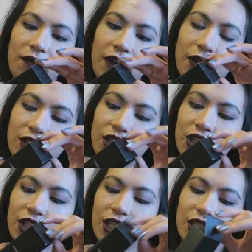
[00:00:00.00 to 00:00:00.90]

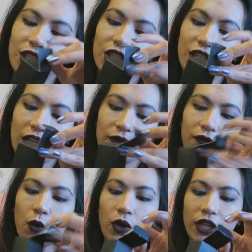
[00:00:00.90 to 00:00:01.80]
foundation in the shade
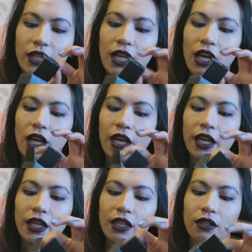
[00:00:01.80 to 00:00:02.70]

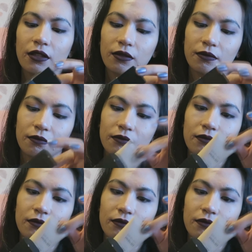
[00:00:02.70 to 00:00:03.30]
49.